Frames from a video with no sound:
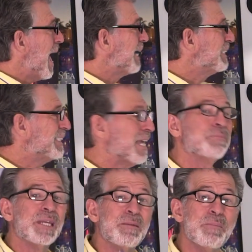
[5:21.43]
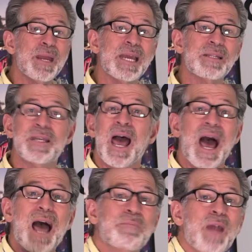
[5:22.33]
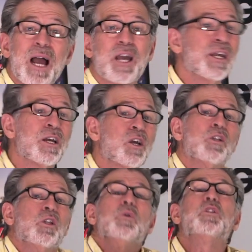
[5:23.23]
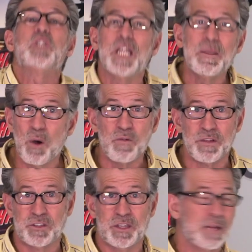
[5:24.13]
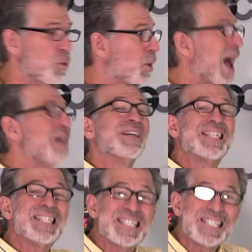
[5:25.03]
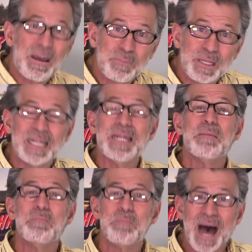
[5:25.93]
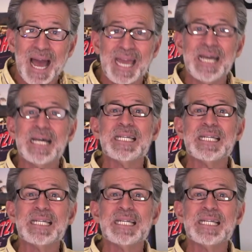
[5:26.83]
Accepted means I'm not going to lose sleep over this anymore. I've accepted my